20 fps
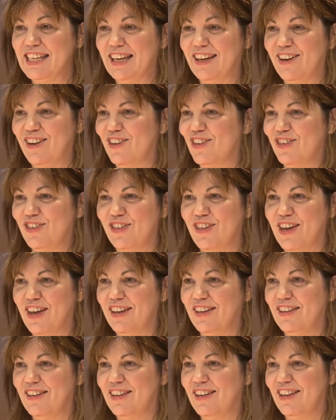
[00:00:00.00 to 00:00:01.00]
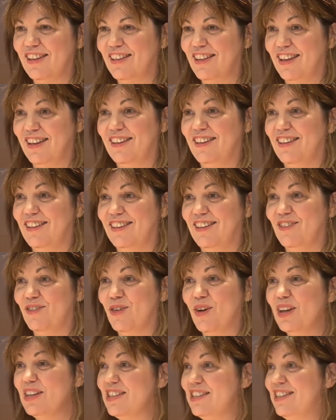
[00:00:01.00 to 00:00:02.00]
areas that
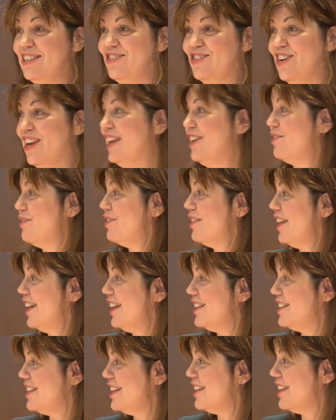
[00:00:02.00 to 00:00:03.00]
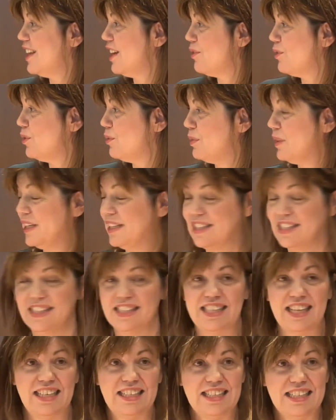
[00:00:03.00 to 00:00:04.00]
what a dreadful idea that would be to
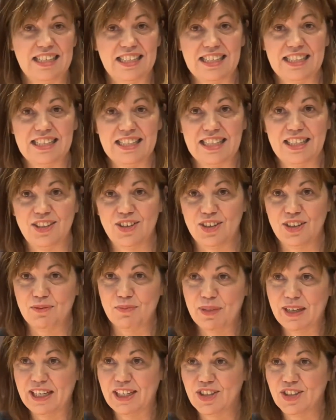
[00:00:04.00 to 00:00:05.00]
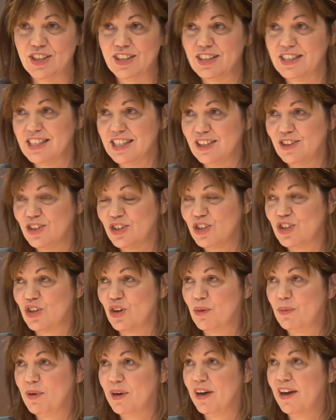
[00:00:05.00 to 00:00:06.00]
send in a secret patient, secret
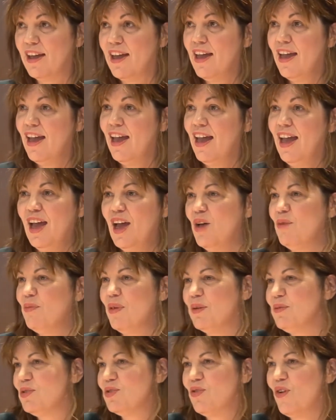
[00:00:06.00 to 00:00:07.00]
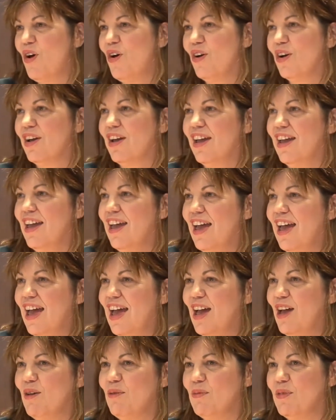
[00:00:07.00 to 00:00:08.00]
shopper. But I was wrong.
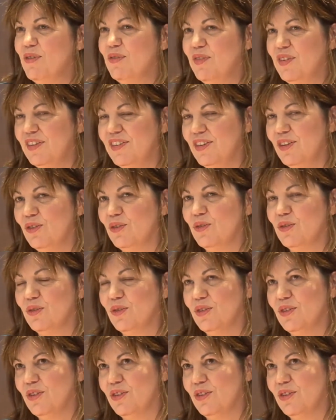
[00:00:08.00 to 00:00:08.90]
The physio,